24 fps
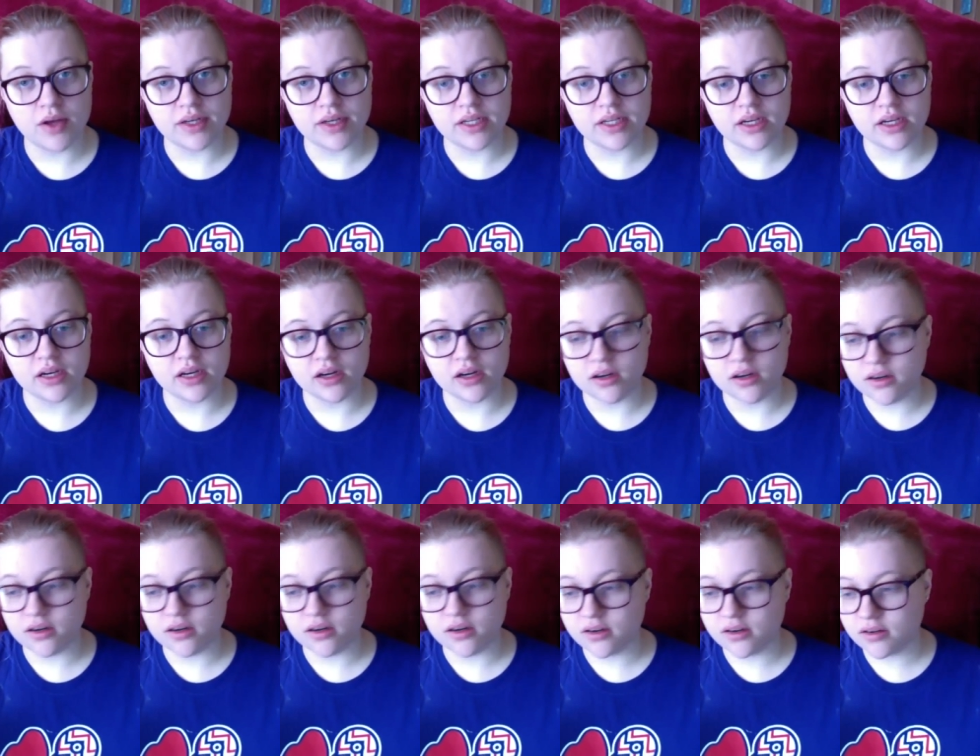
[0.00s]
on here.
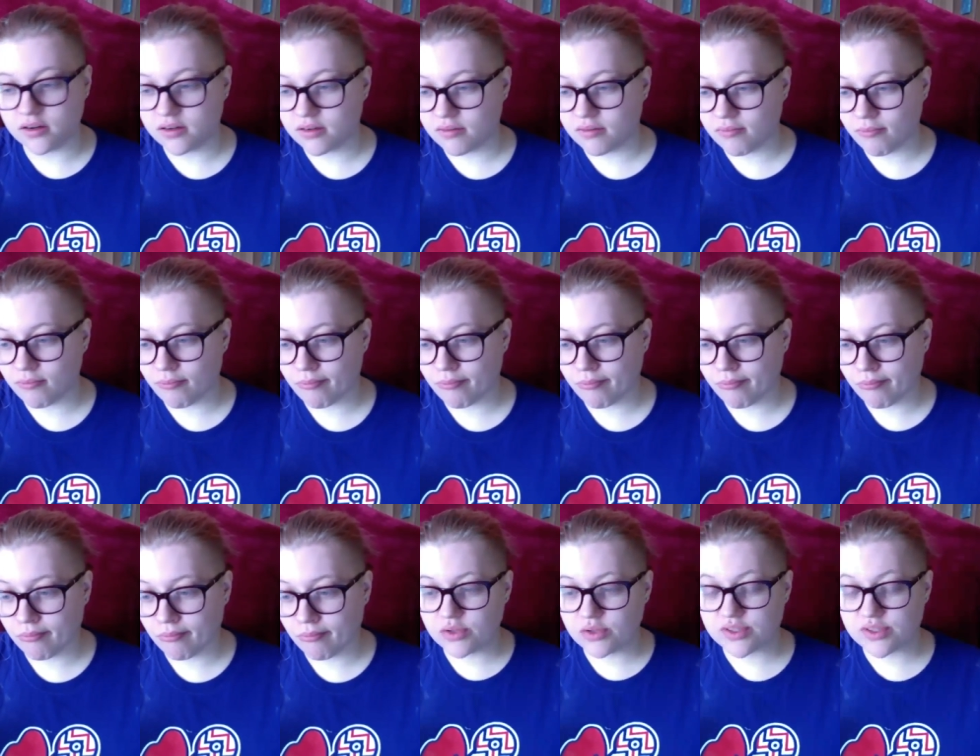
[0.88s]

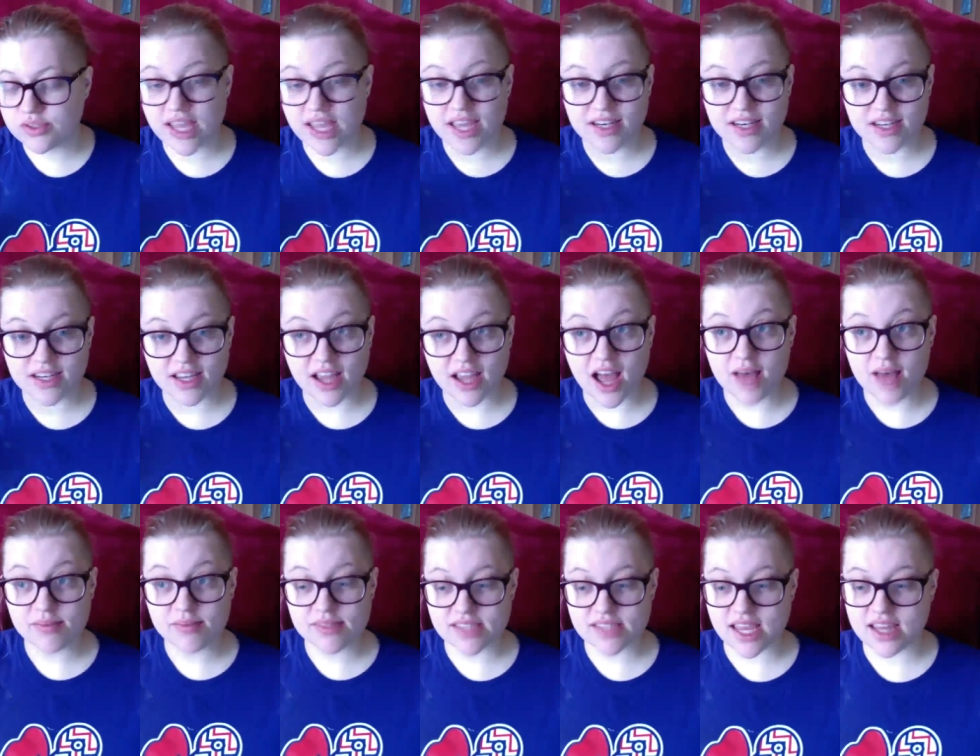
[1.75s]
Sanding. I'm
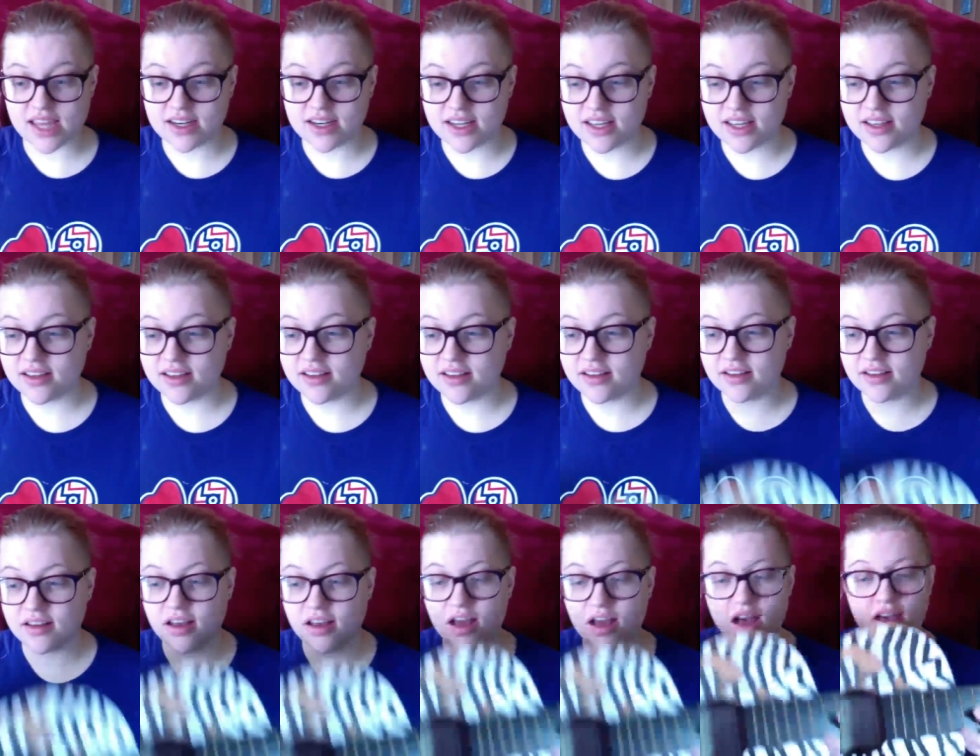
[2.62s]
sanding
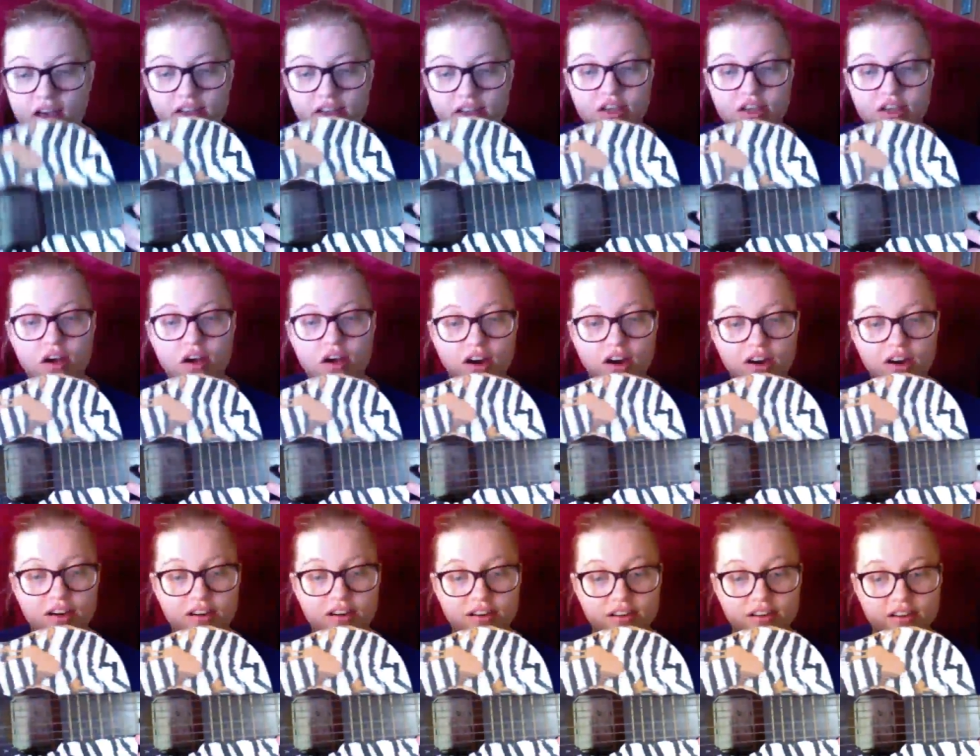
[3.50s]
a guitar.
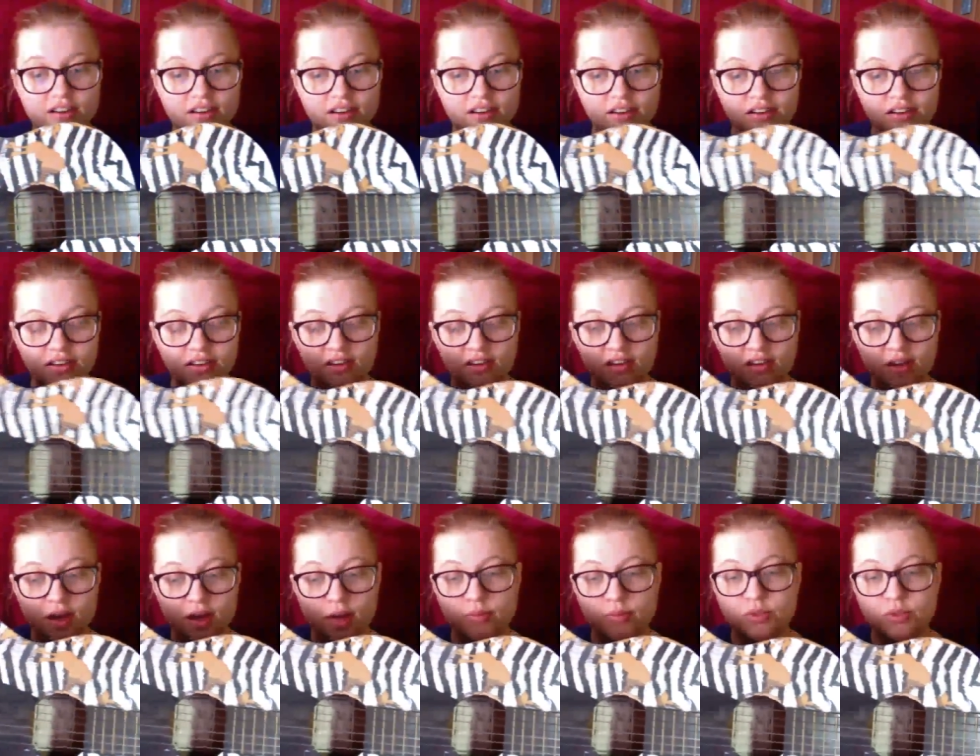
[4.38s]

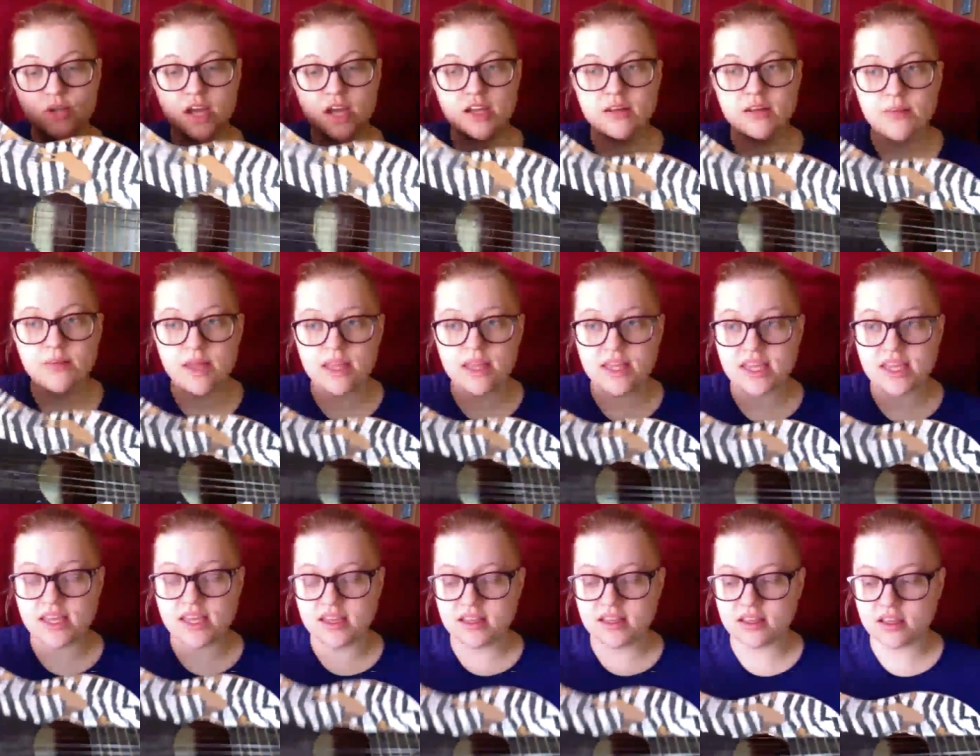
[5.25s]
I'm trying to make it,
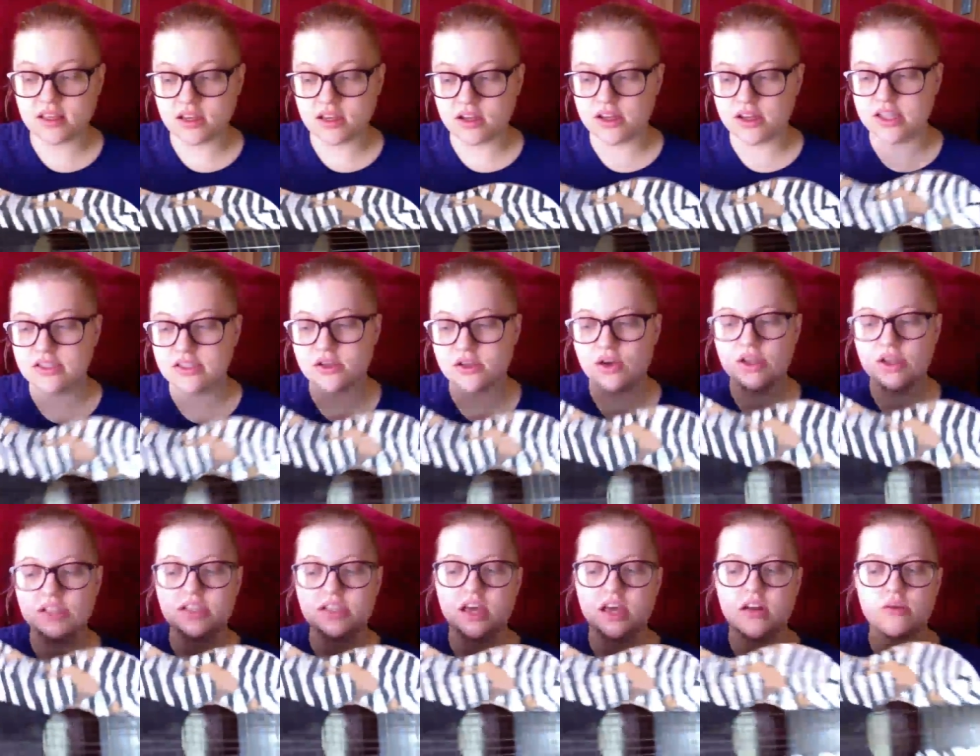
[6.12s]
it's got
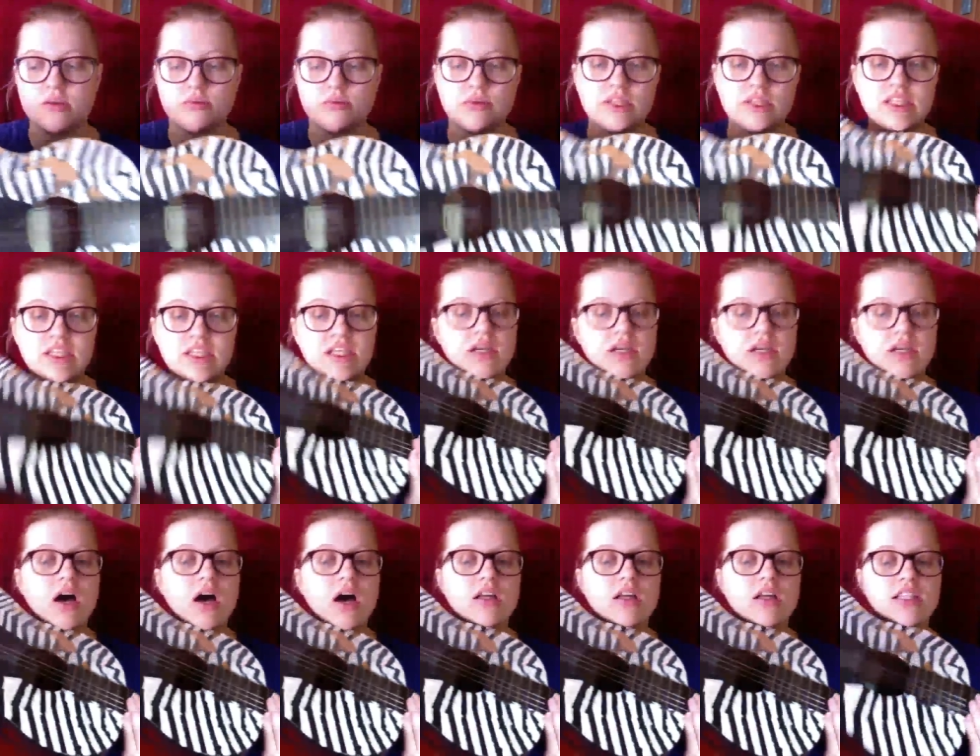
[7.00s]
a
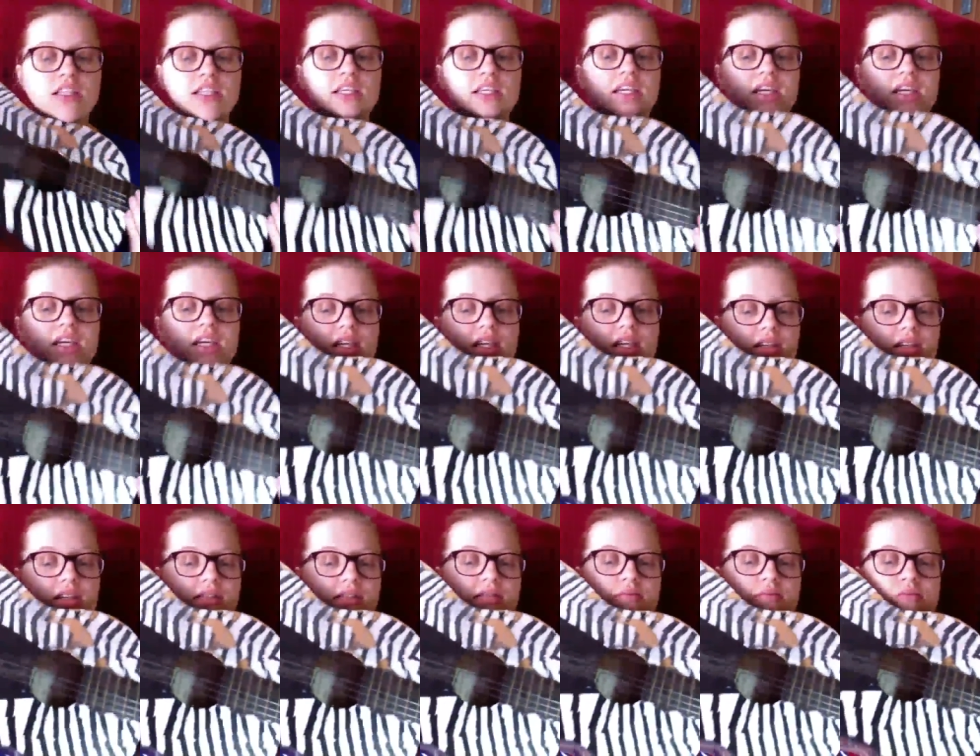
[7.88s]
really
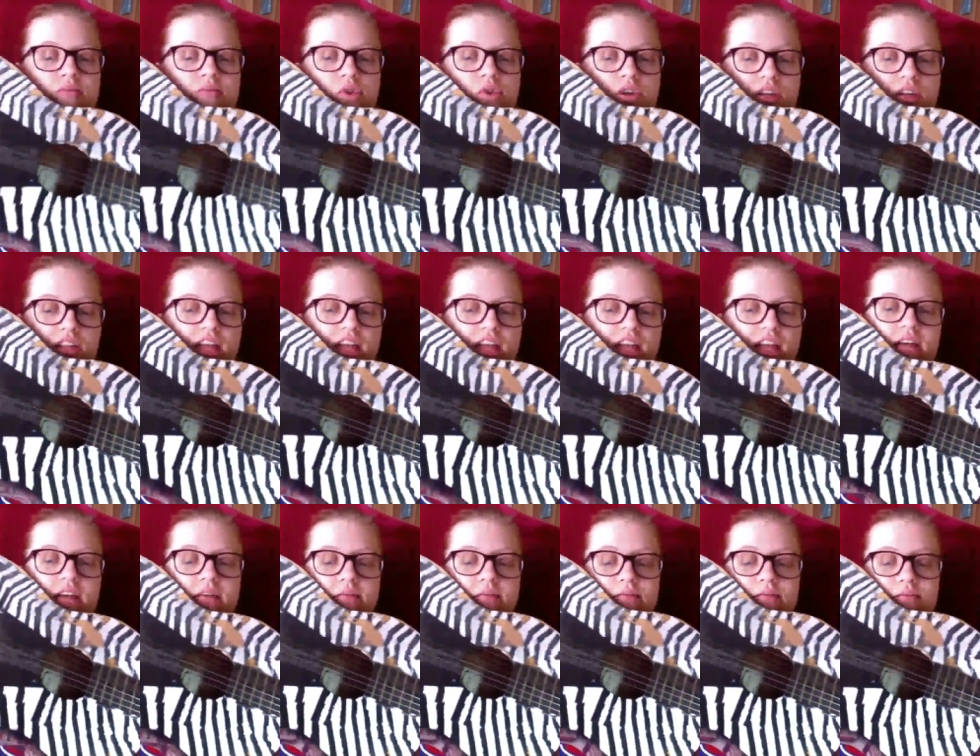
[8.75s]
ugly sort of
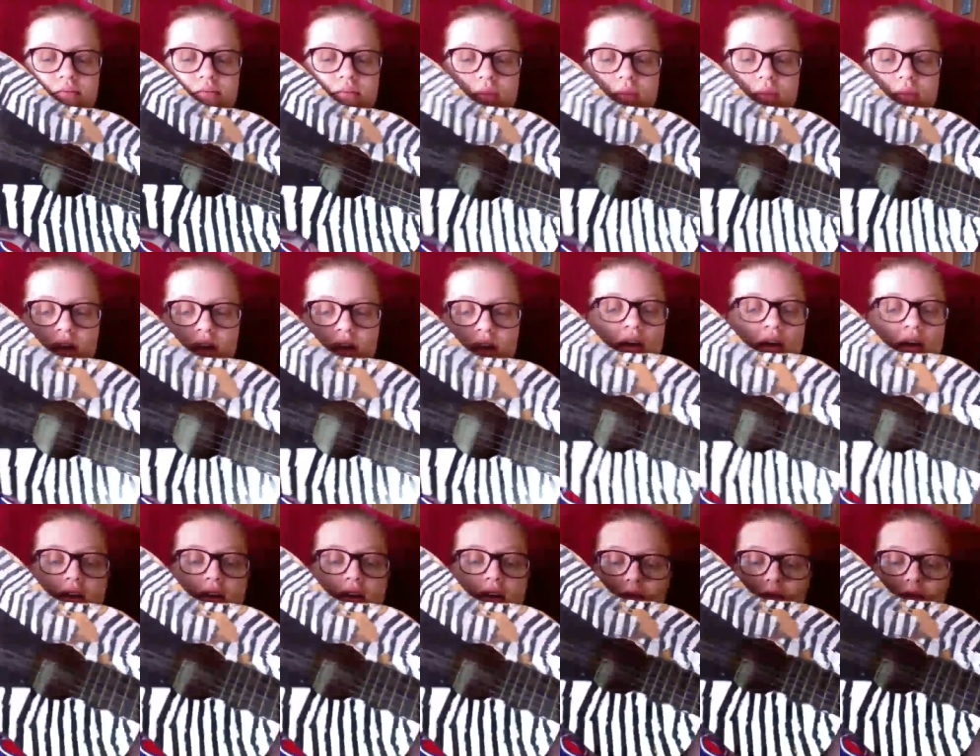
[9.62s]
like
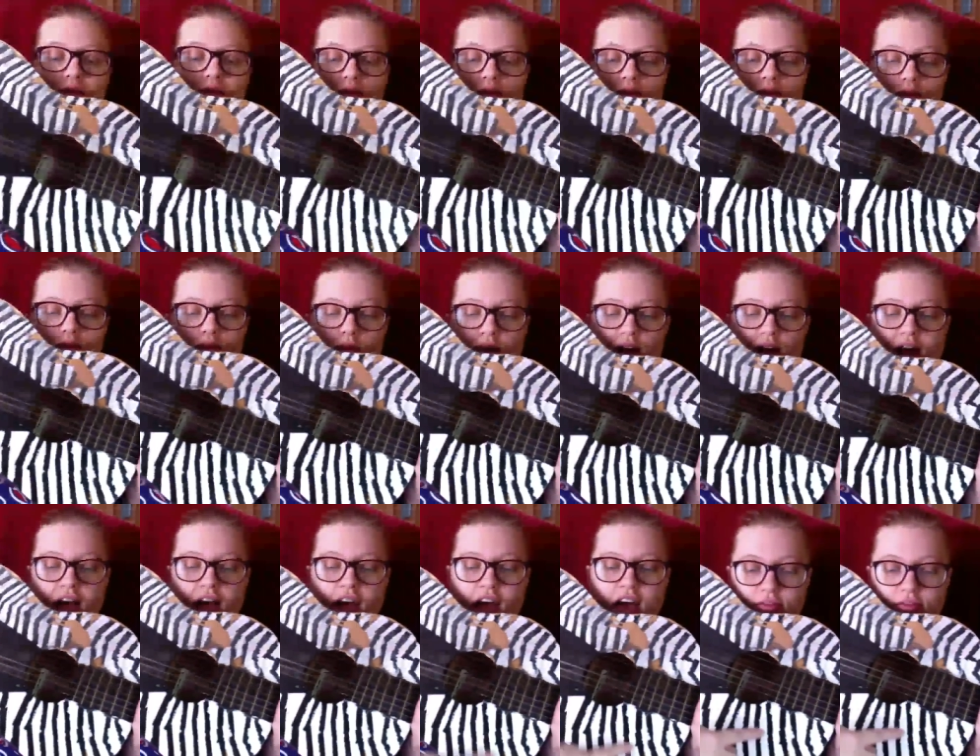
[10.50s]

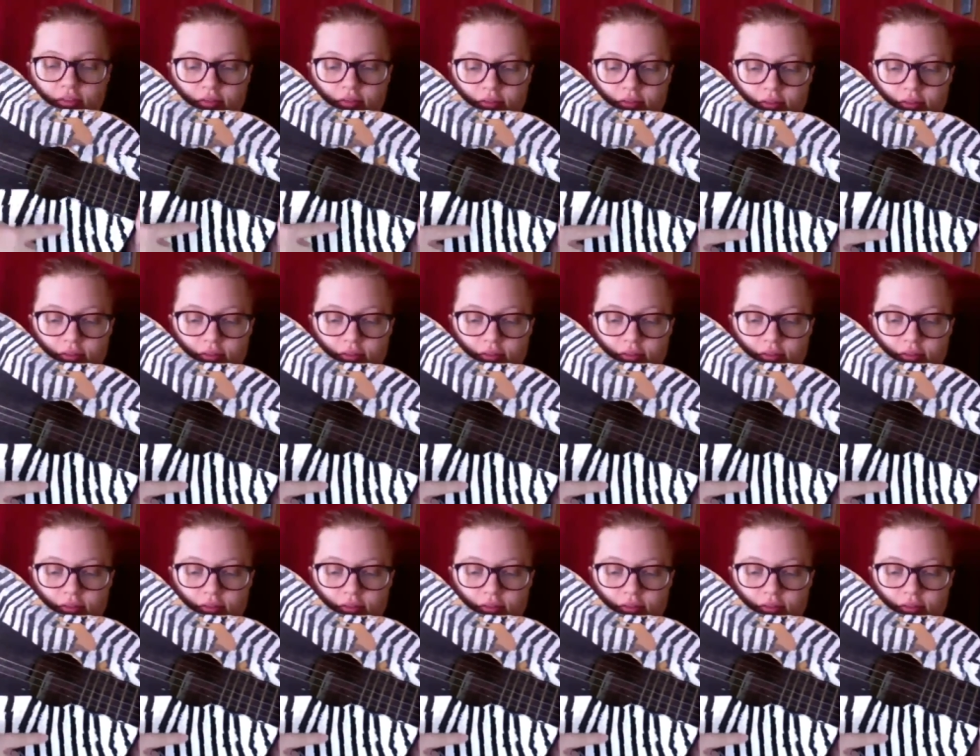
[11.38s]
half,